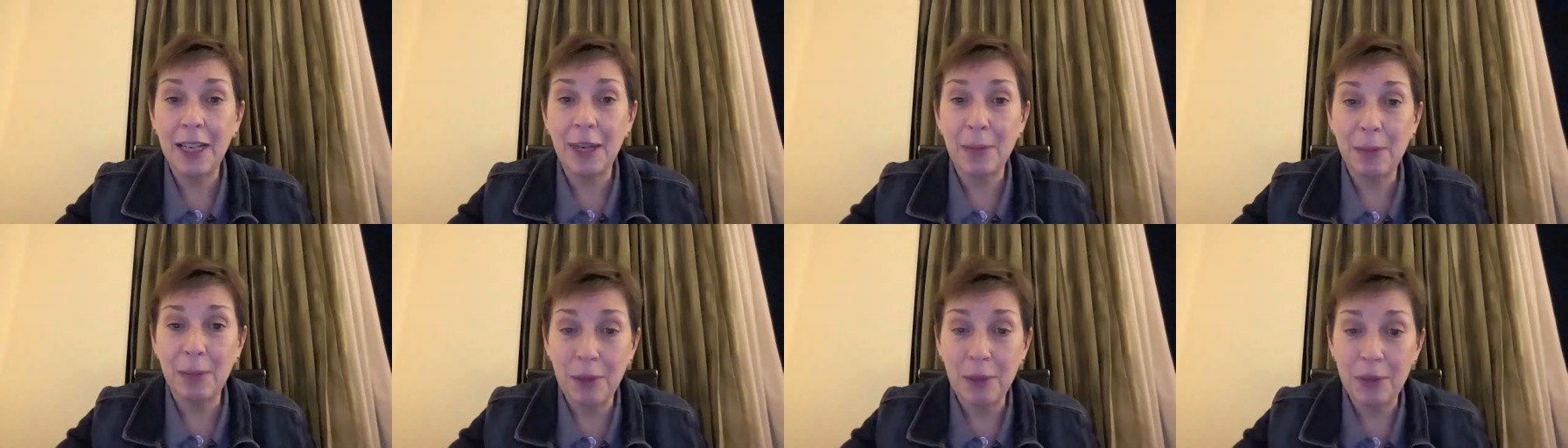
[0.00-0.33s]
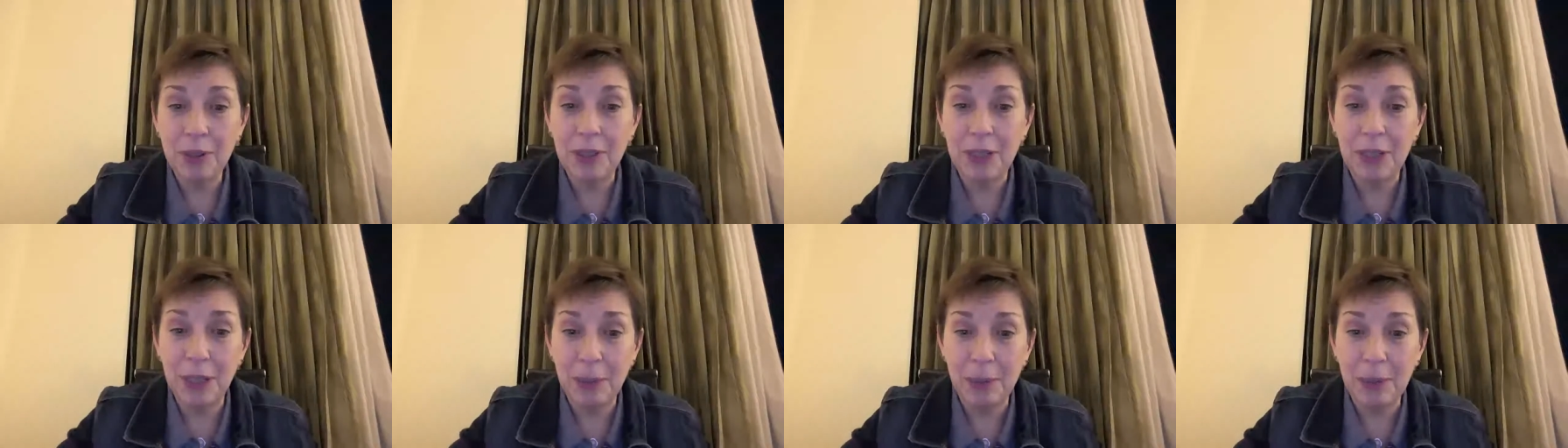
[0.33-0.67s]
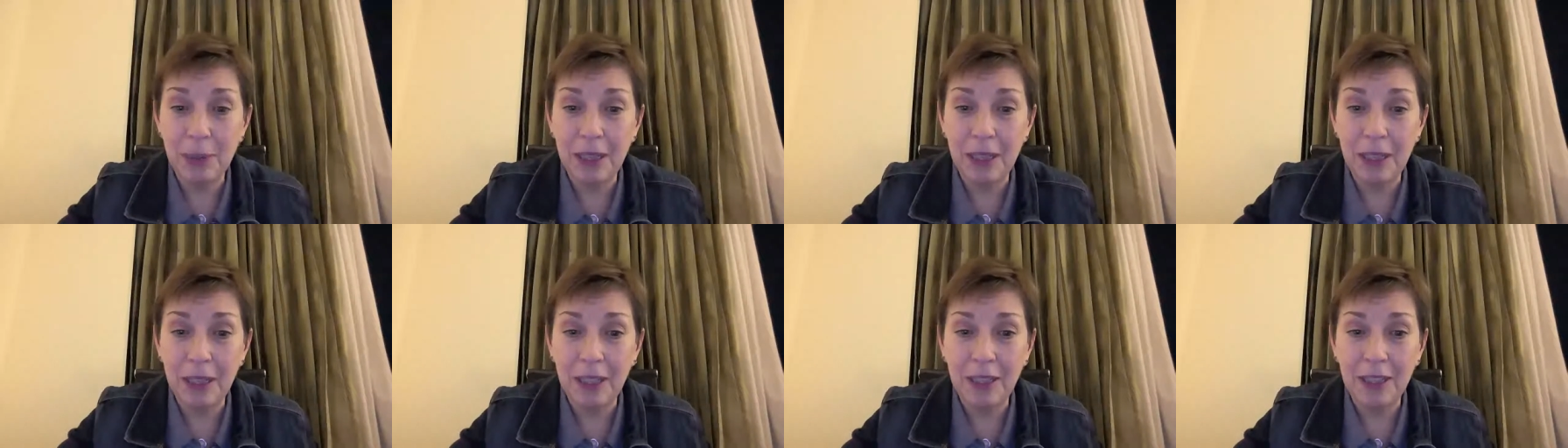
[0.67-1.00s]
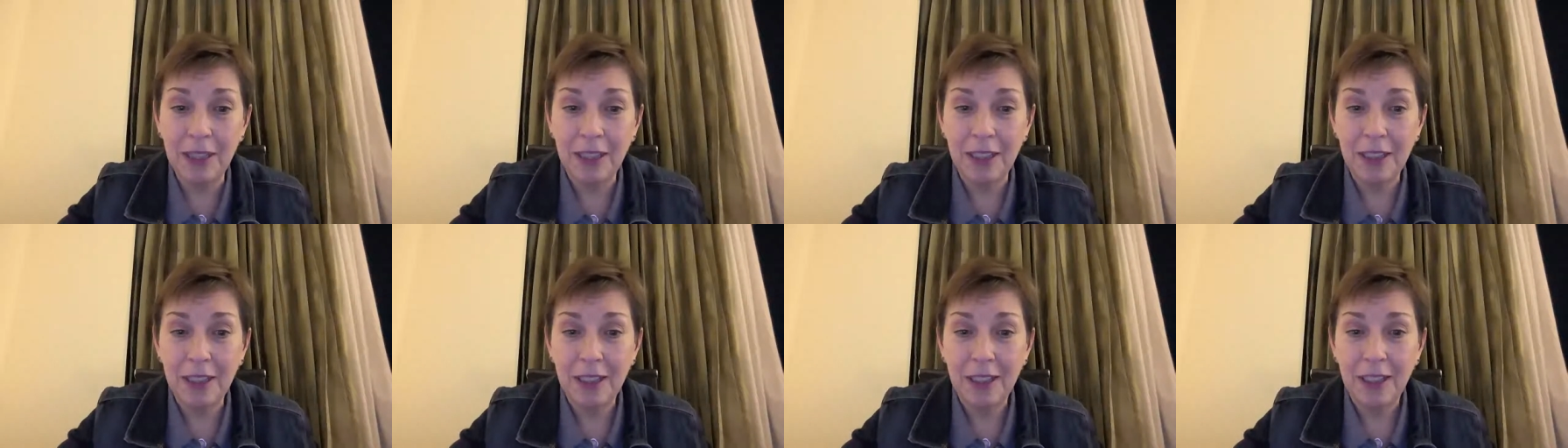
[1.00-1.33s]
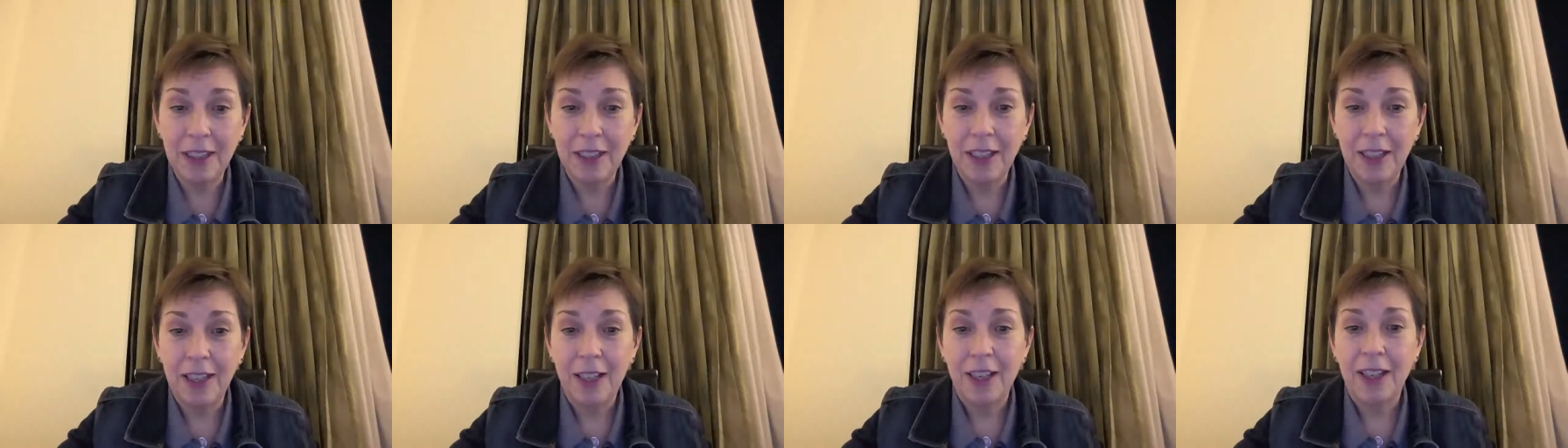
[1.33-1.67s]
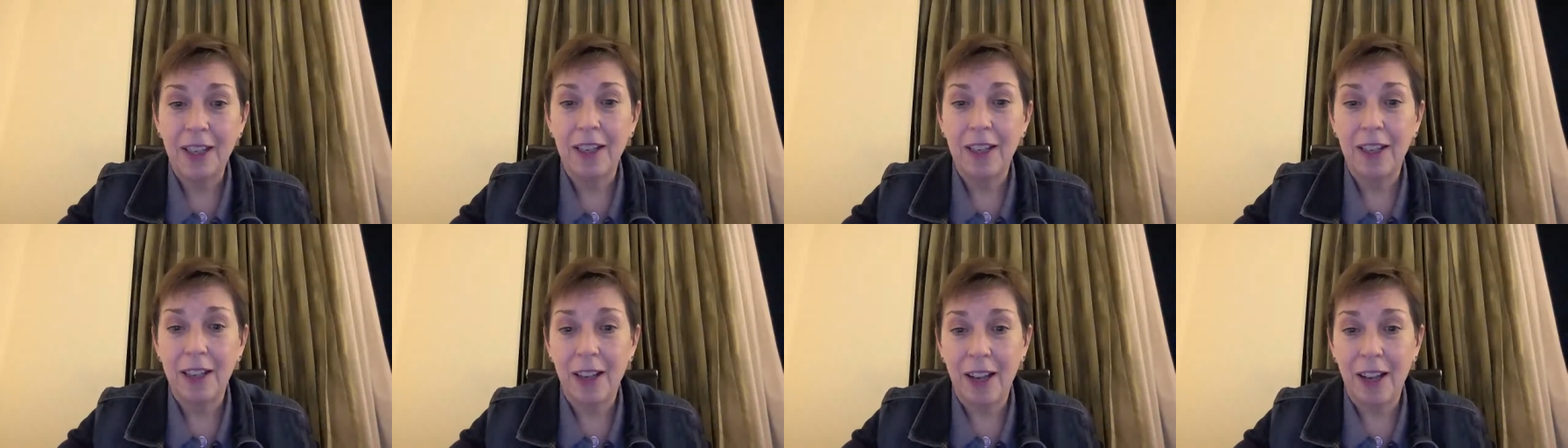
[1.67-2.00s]
time you see me,
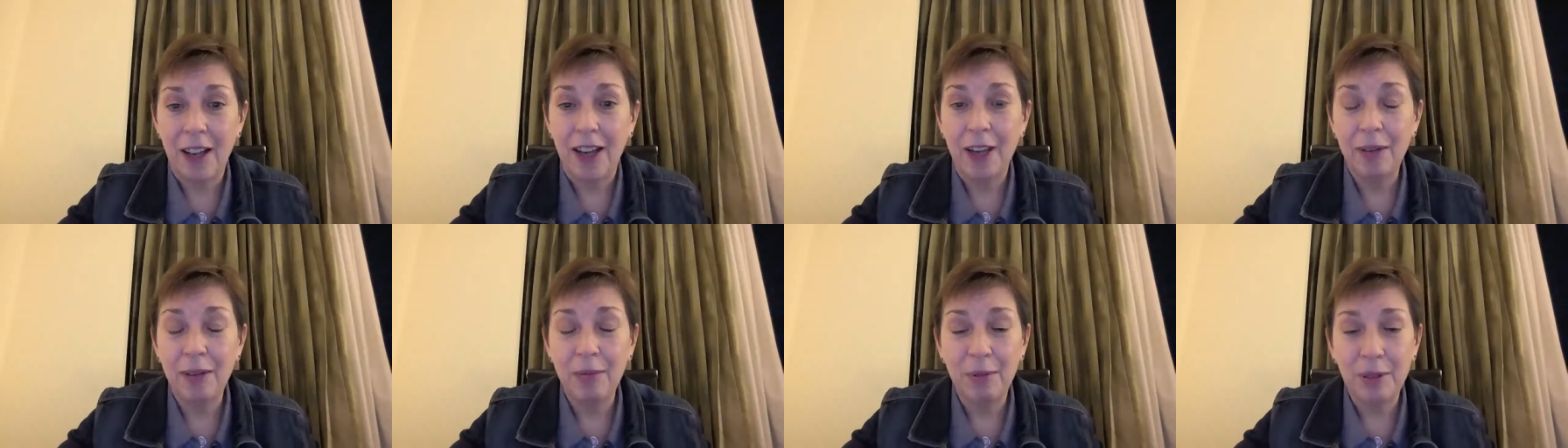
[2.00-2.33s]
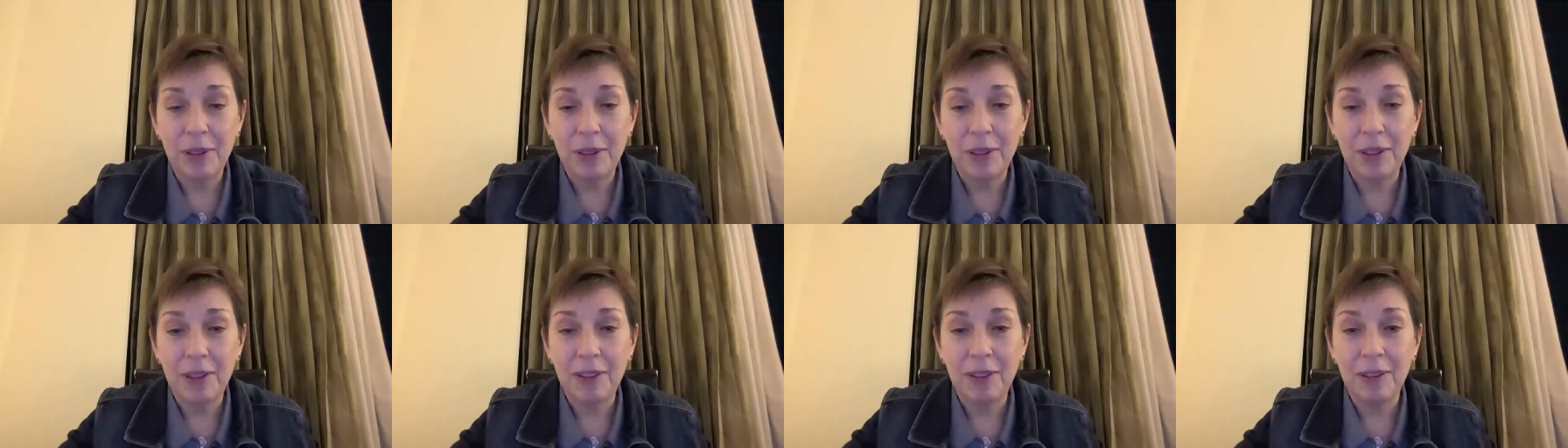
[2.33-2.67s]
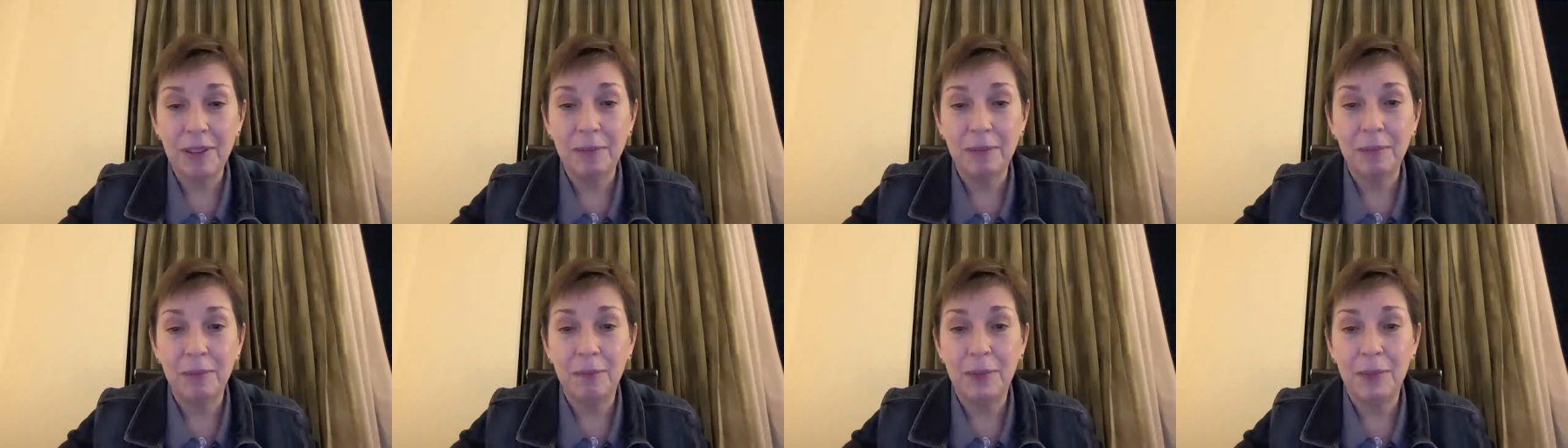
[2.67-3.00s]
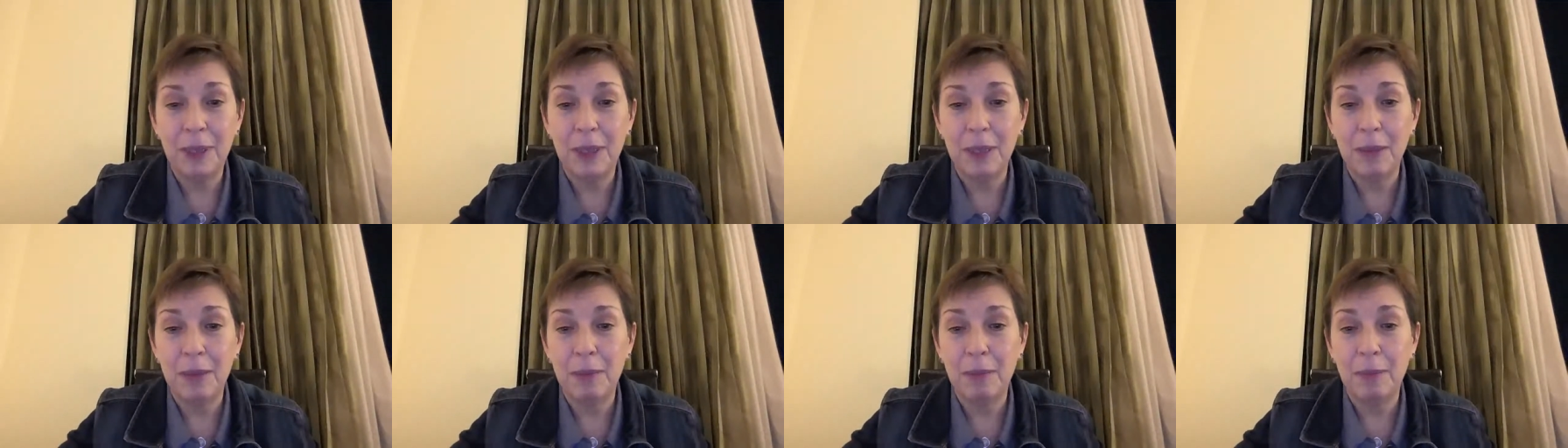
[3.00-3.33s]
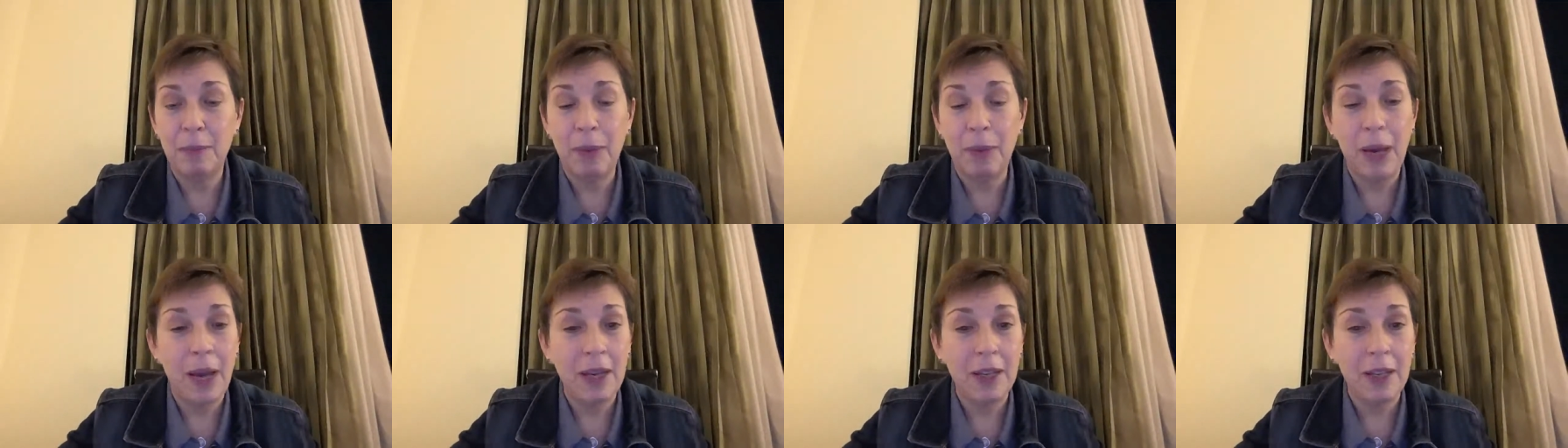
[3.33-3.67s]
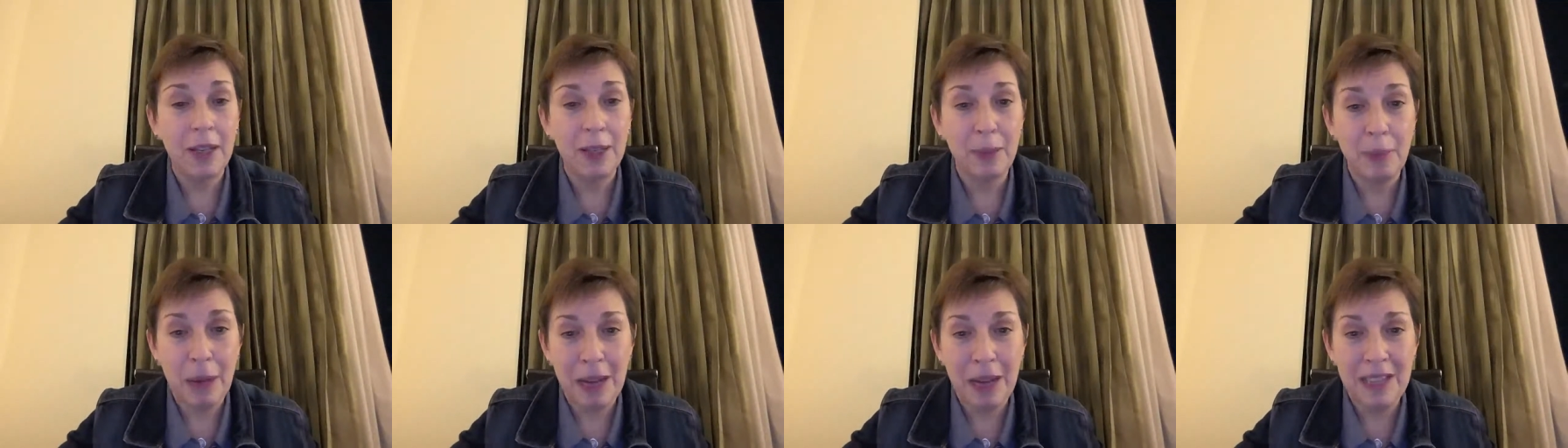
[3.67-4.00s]
I will be back
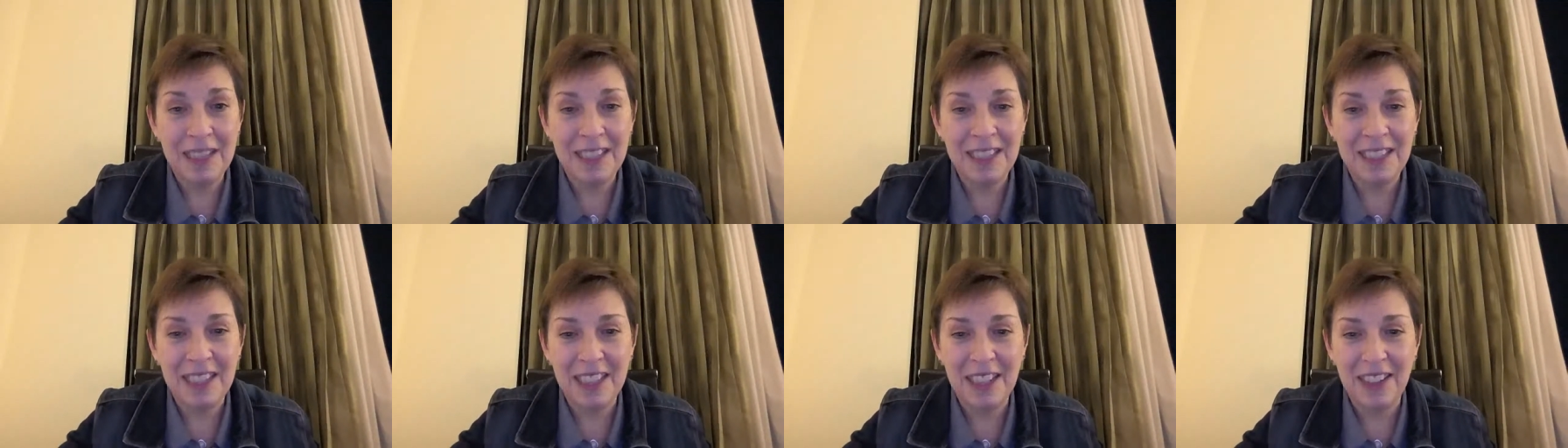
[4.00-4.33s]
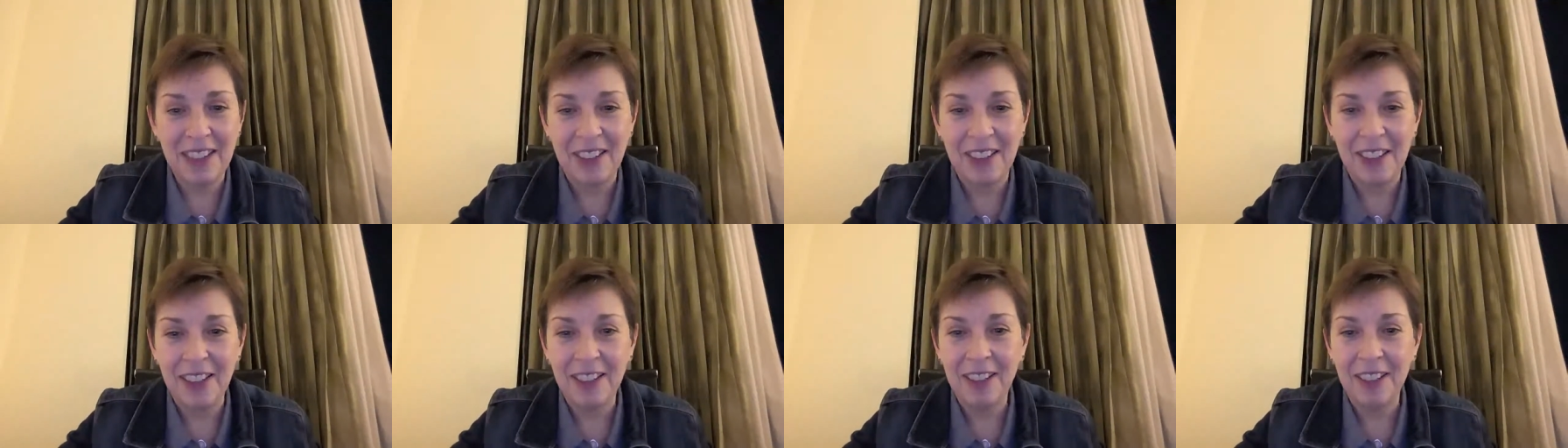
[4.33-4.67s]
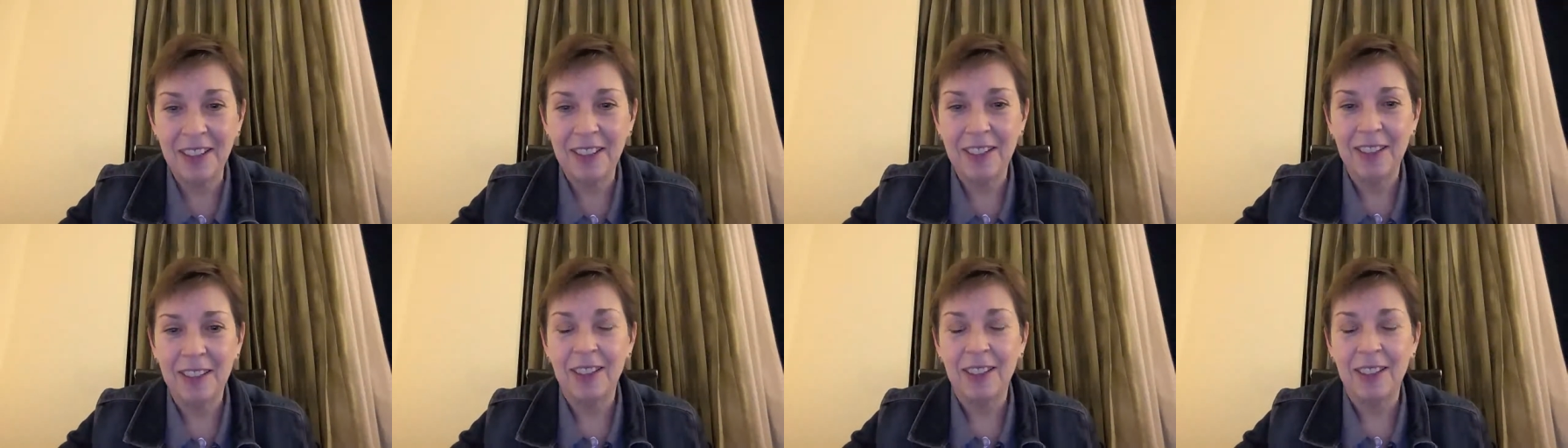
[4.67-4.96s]
in the Boston area.